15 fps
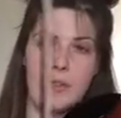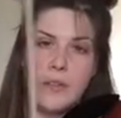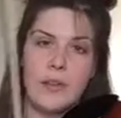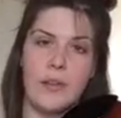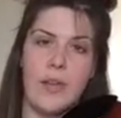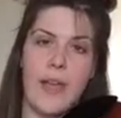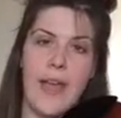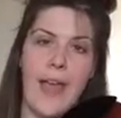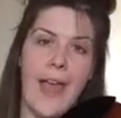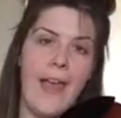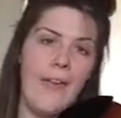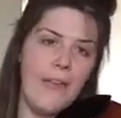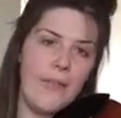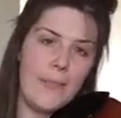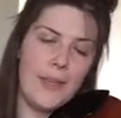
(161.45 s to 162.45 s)
So
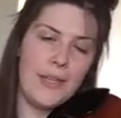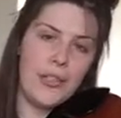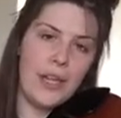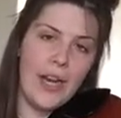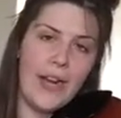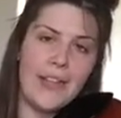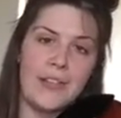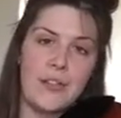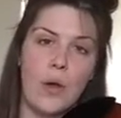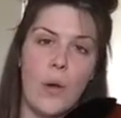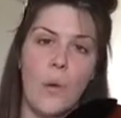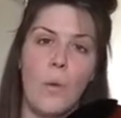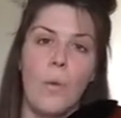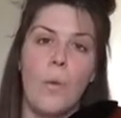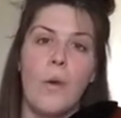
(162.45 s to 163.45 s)
F major has
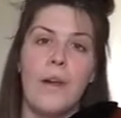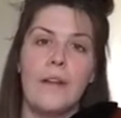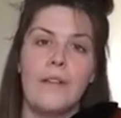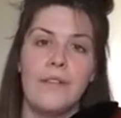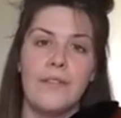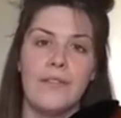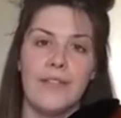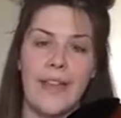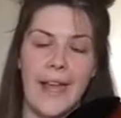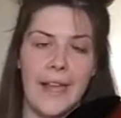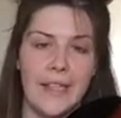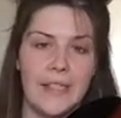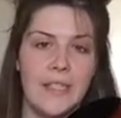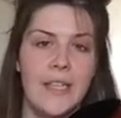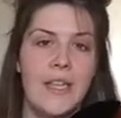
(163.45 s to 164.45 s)
got 1
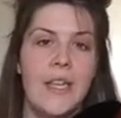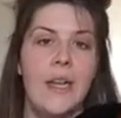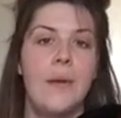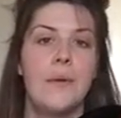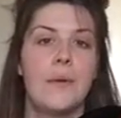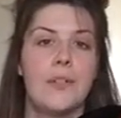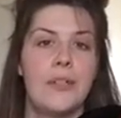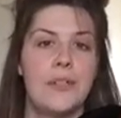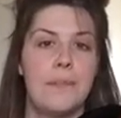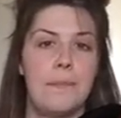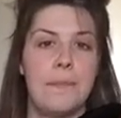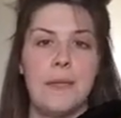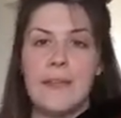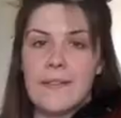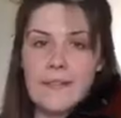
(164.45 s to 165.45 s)
flat, which is
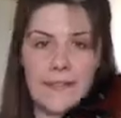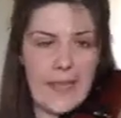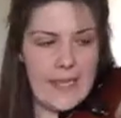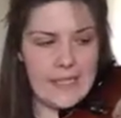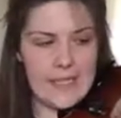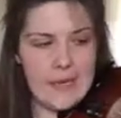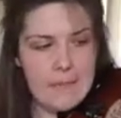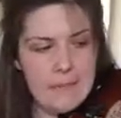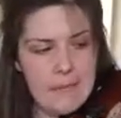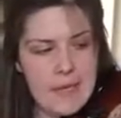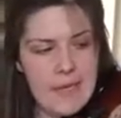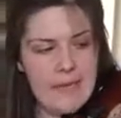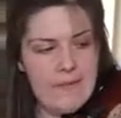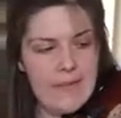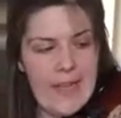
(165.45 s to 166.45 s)
B flat, and
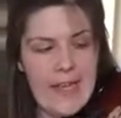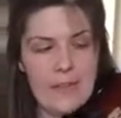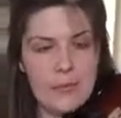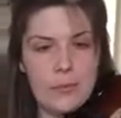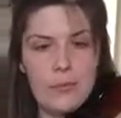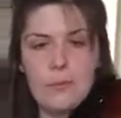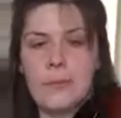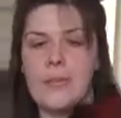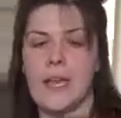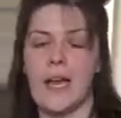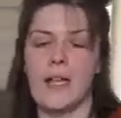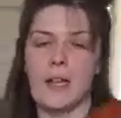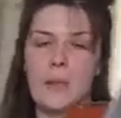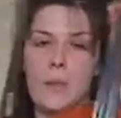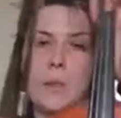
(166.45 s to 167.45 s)
B flat will be
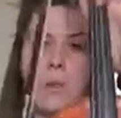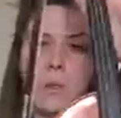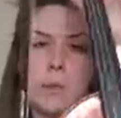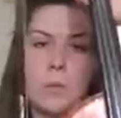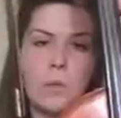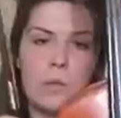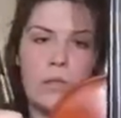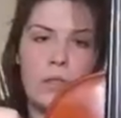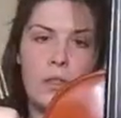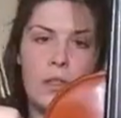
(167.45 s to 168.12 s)
a low